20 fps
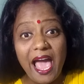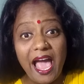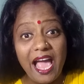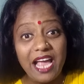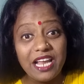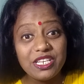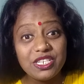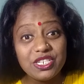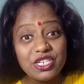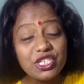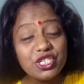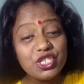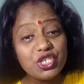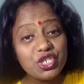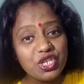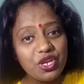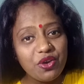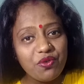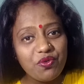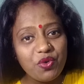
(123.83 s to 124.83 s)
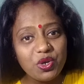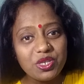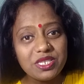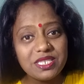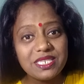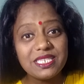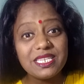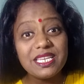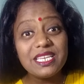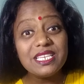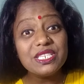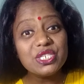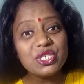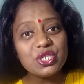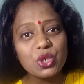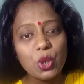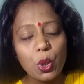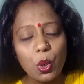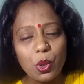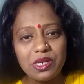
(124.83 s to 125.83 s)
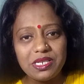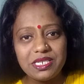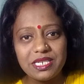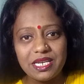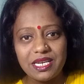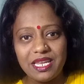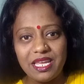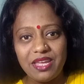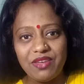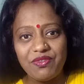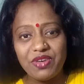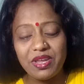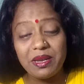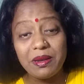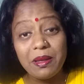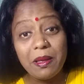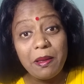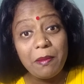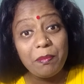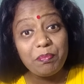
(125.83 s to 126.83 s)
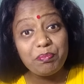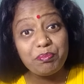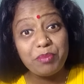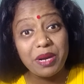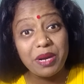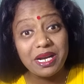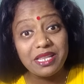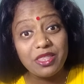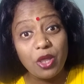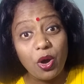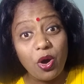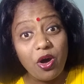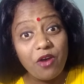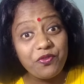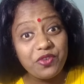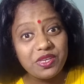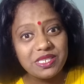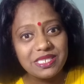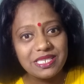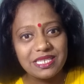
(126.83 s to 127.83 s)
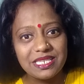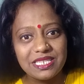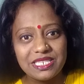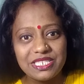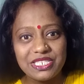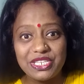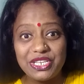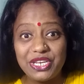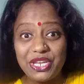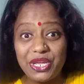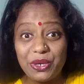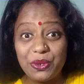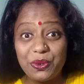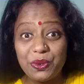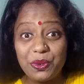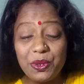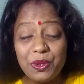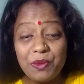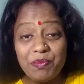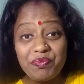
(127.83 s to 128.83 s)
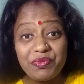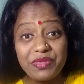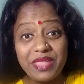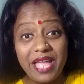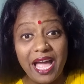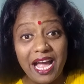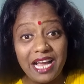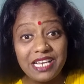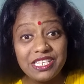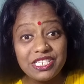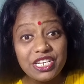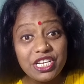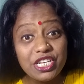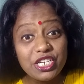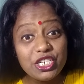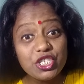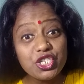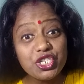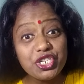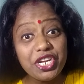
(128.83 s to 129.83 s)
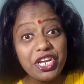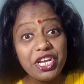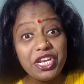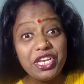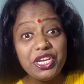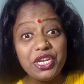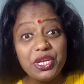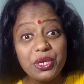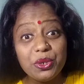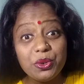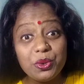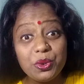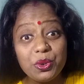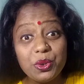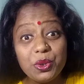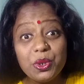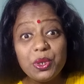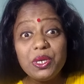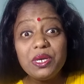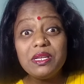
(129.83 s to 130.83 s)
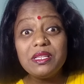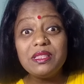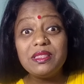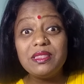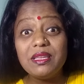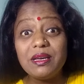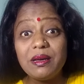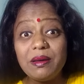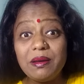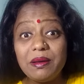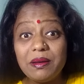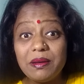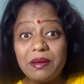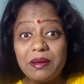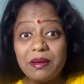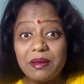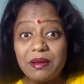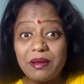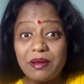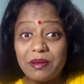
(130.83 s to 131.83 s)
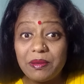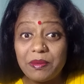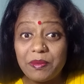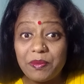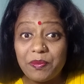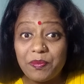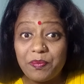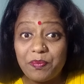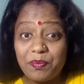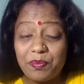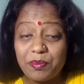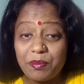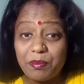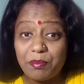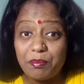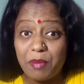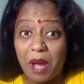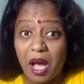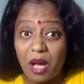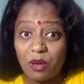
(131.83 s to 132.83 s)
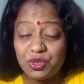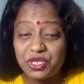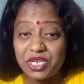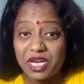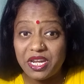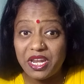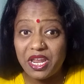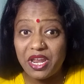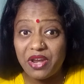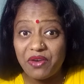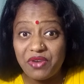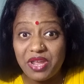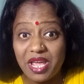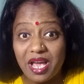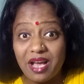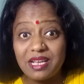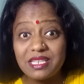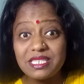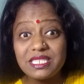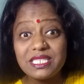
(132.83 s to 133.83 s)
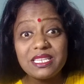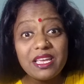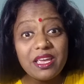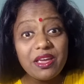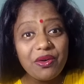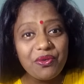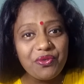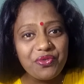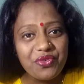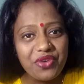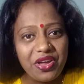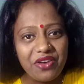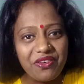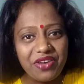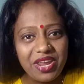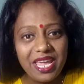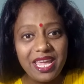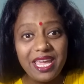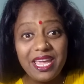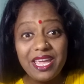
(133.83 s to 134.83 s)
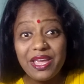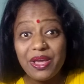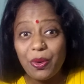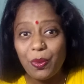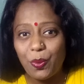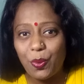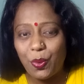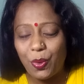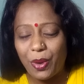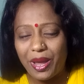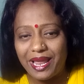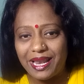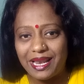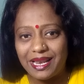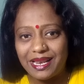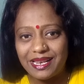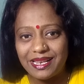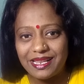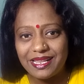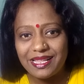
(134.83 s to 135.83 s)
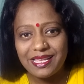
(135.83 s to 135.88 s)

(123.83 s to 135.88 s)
and she was scolded even. But the officers knew that she knew the mountain areas very well.